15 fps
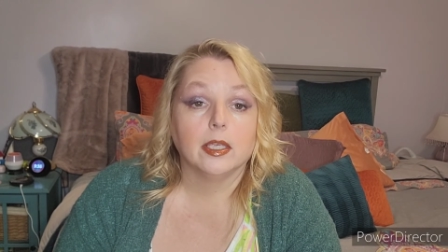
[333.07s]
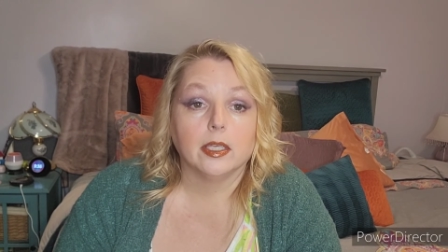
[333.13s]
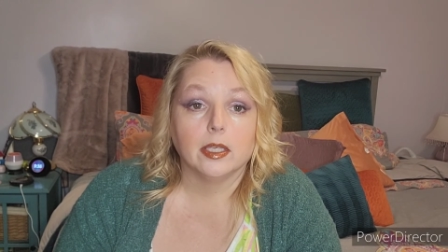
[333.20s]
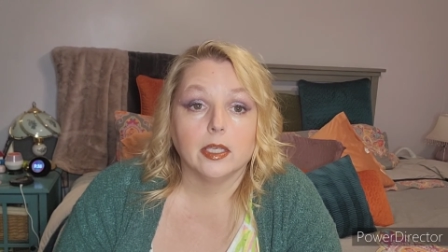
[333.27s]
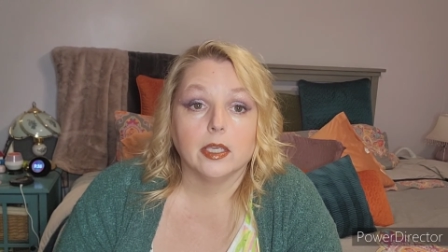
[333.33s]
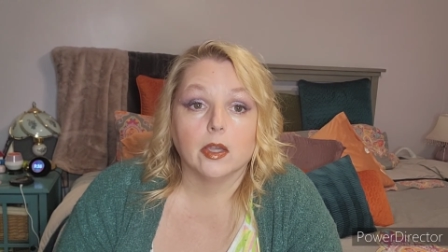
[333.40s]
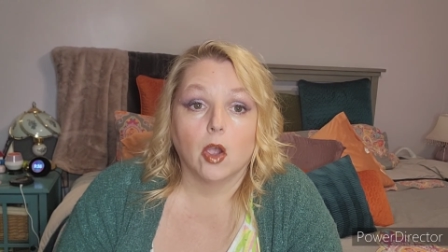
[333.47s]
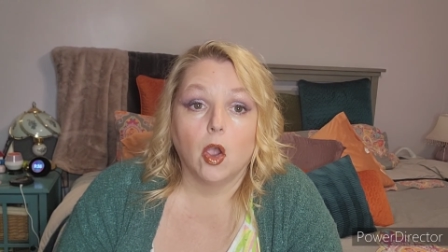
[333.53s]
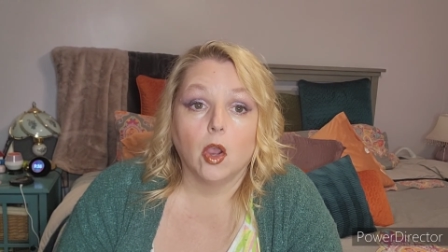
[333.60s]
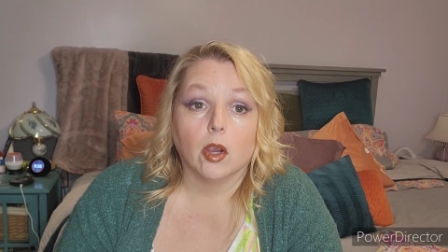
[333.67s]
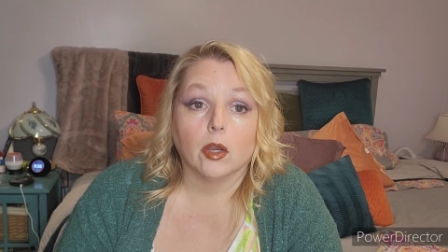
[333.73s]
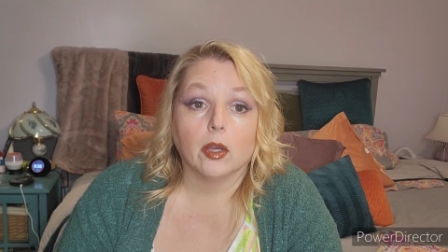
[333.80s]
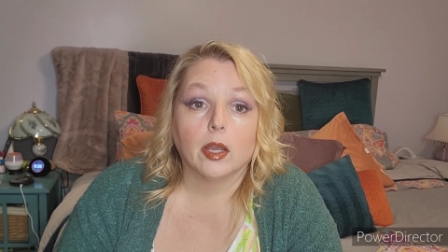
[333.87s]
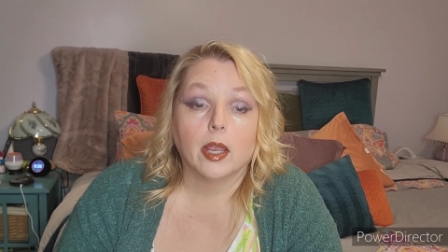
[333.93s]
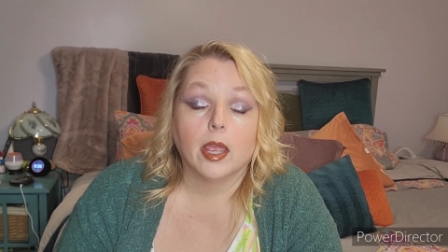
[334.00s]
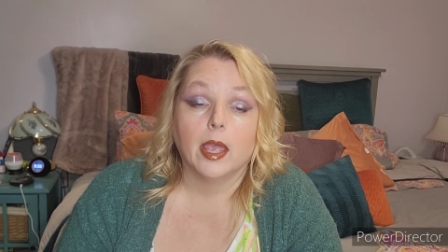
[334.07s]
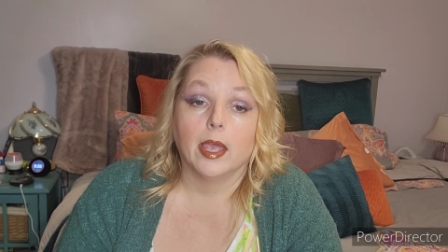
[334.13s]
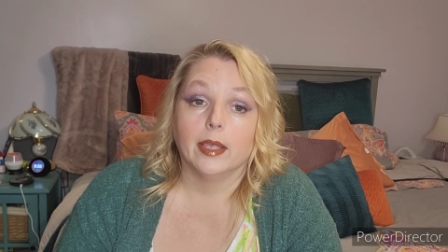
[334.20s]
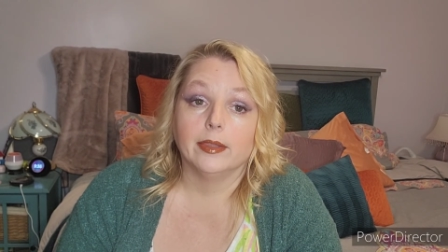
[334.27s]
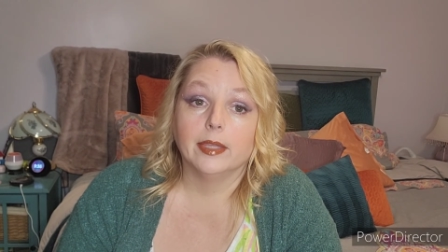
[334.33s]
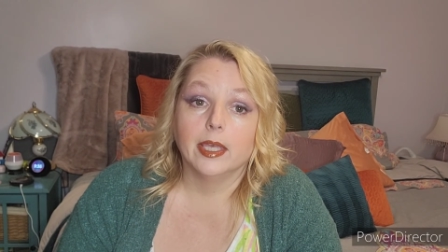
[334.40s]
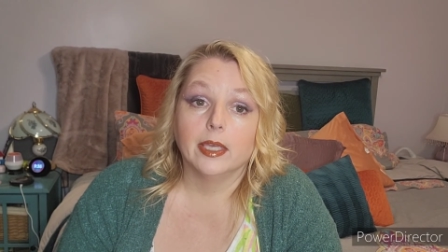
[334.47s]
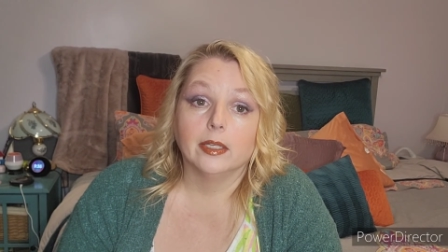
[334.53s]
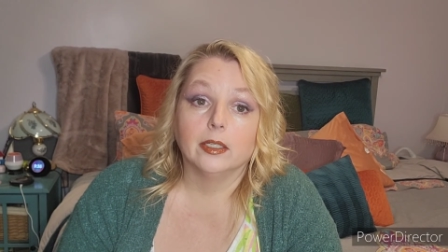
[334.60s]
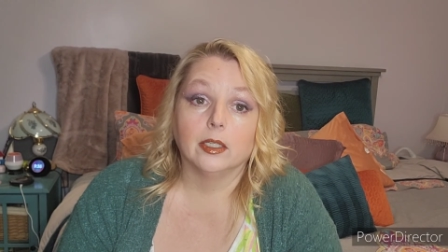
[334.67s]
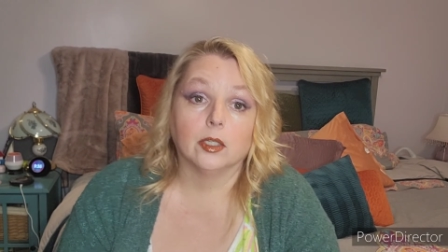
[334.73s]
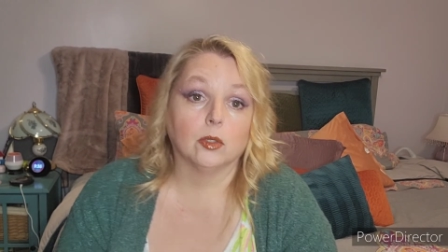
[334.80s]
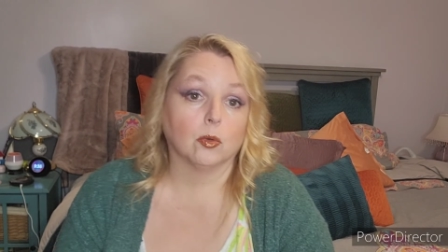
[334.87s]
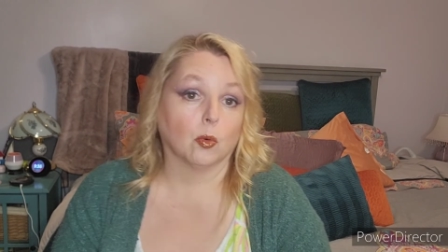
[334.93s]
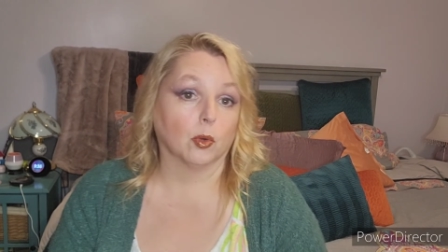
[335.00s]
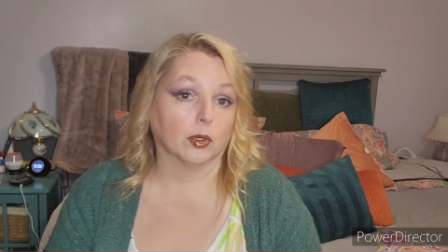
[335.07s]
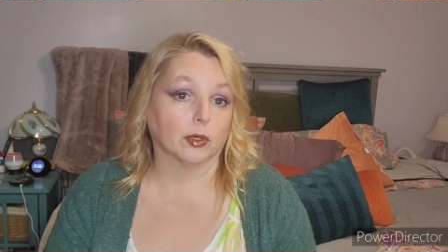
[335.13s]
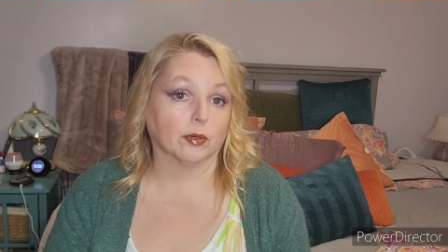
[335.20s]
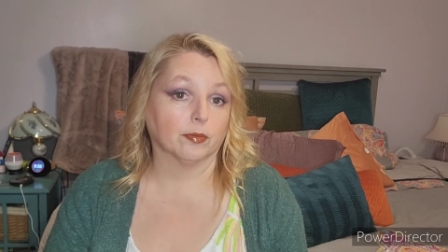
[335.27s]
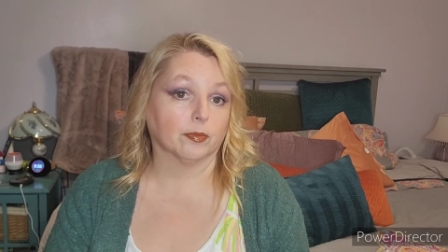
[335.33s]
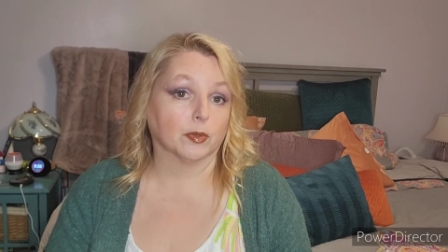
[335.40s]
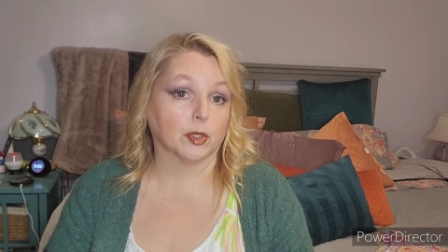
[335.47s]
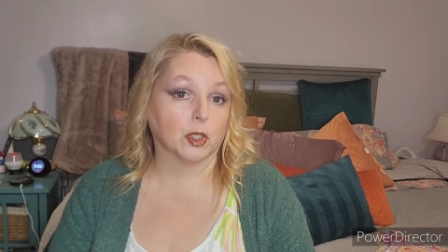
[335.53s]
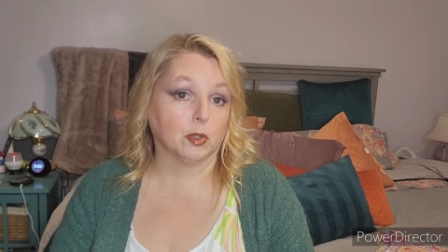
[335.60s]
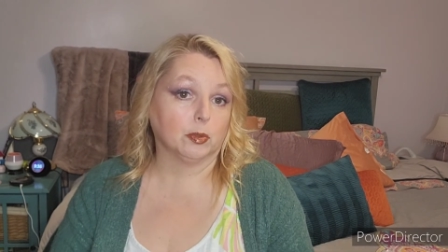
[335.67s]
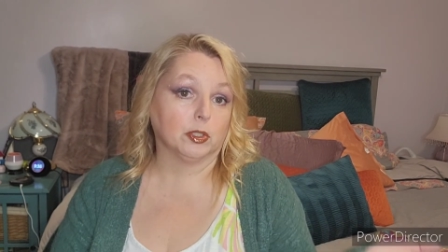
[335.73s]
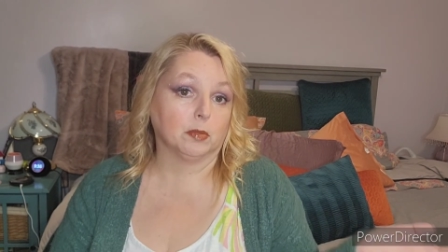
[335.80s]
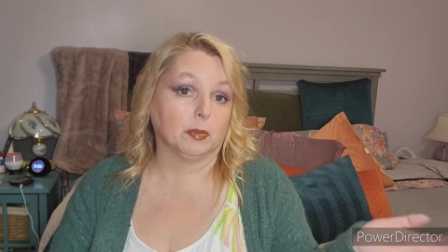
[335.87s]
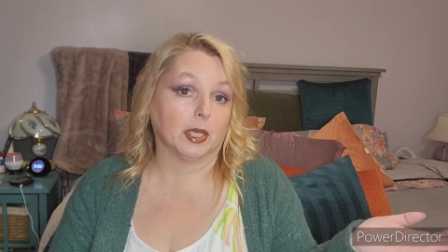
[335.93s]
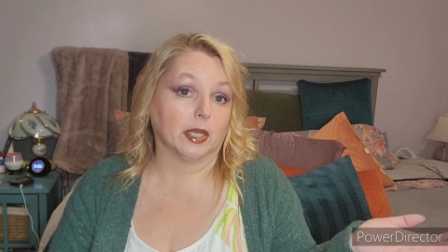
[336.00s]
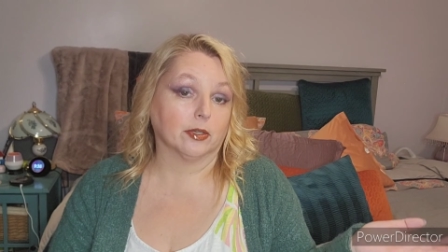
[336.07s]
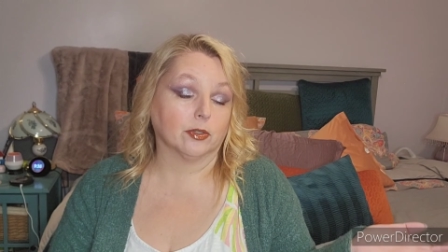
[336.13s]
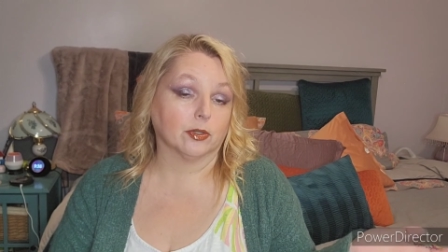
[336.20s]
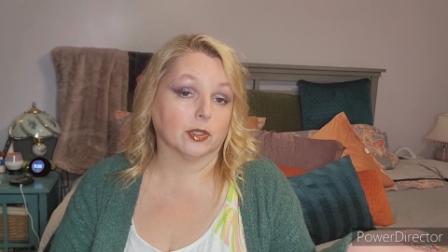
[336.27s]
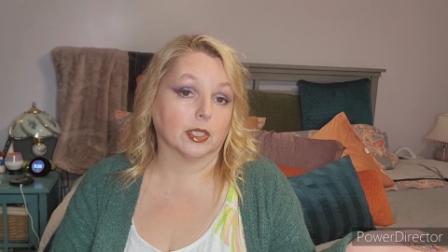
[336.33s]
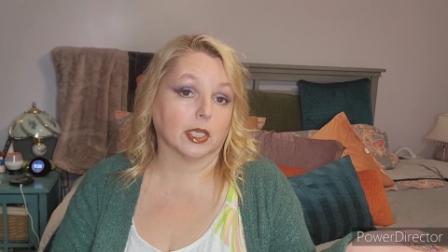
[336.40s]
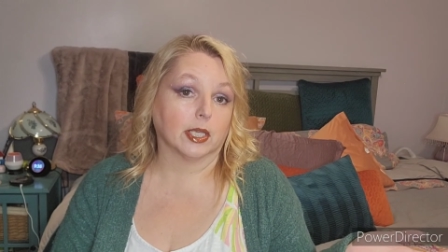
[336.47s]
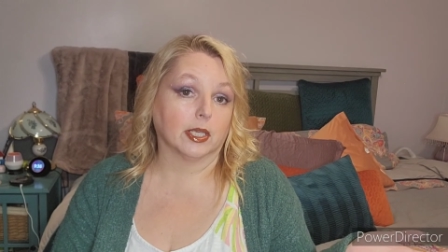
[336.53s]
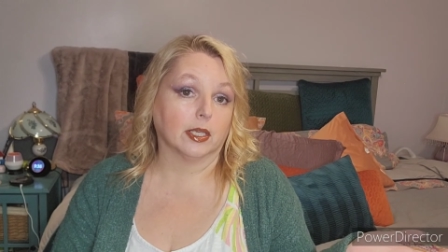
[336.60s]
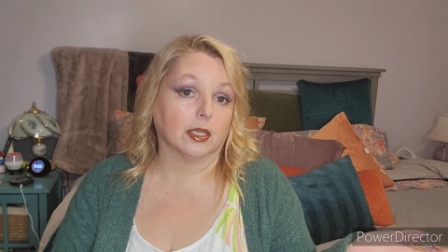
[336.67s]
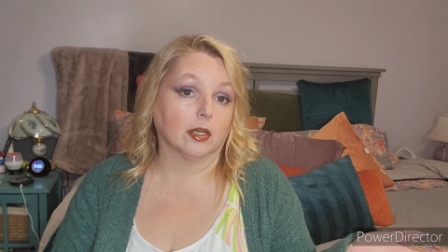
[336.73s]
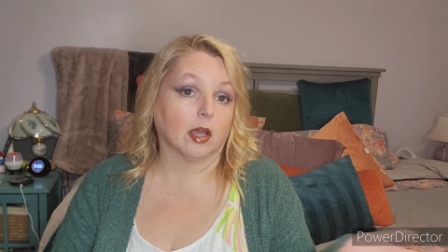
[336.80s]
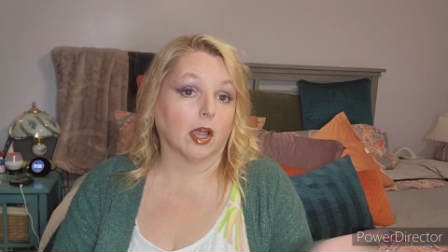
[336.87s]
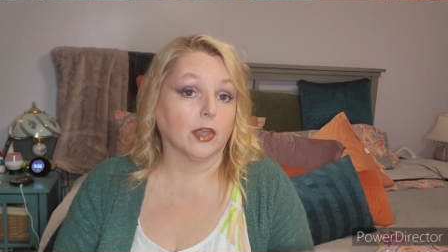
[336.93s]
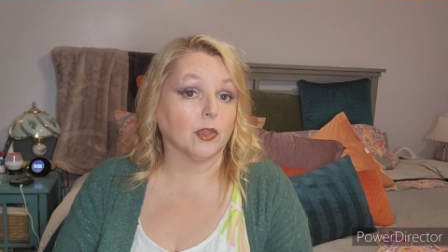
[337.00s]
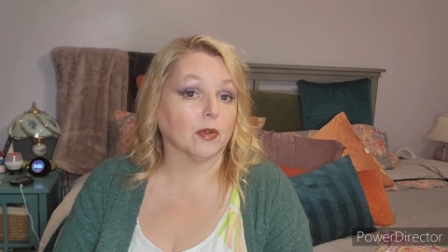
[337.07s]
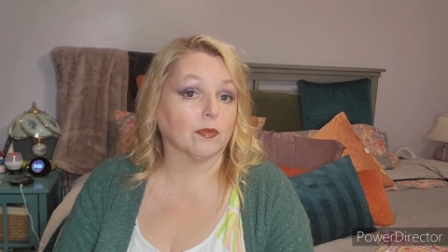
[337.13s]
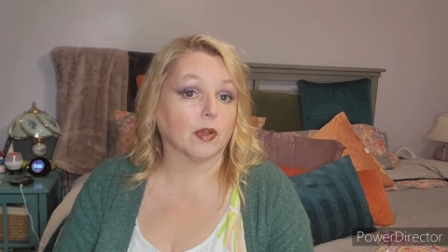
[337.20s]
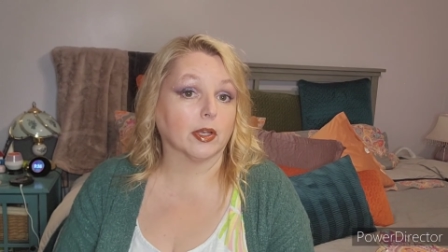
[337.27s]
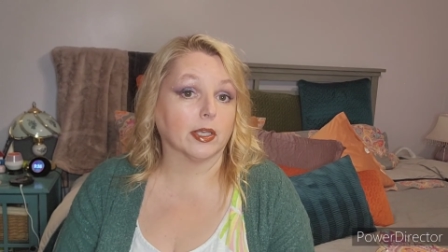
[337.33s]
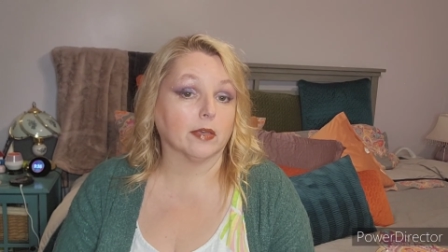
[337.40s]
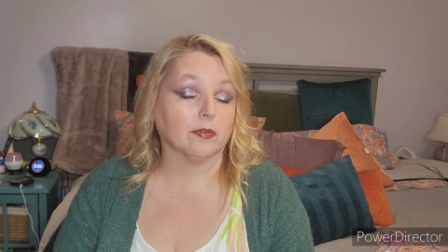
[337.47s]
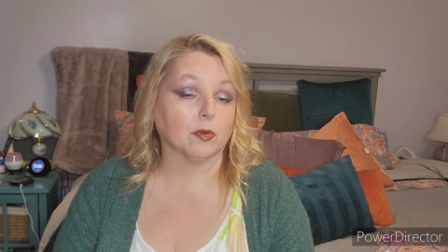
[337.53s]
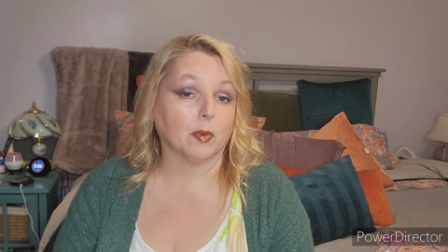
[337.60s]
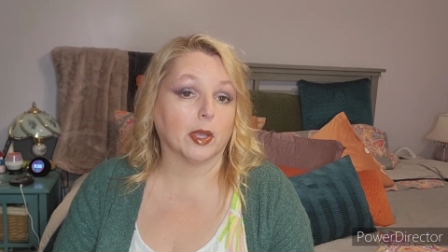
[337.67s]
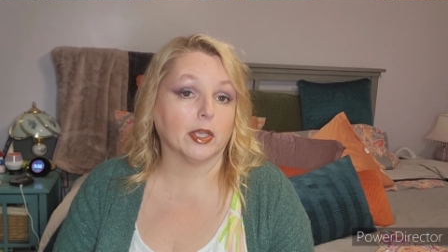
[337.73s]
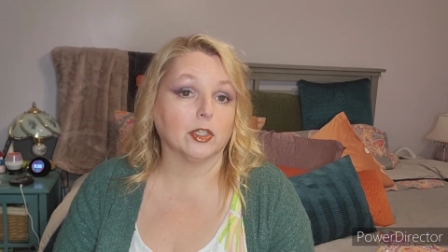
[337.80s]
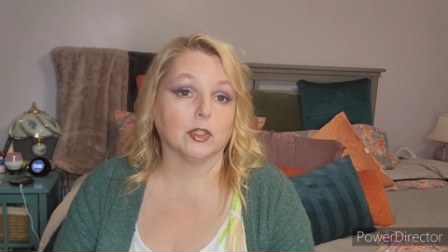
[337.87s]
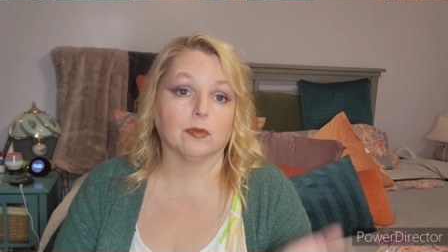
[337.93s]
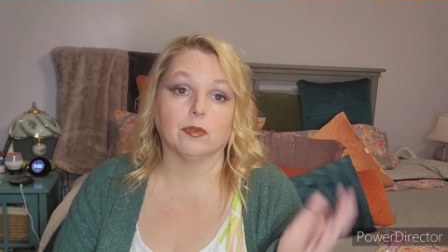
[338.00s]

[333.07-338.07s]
E R. And then in order for you to be entered in either of our giveaways,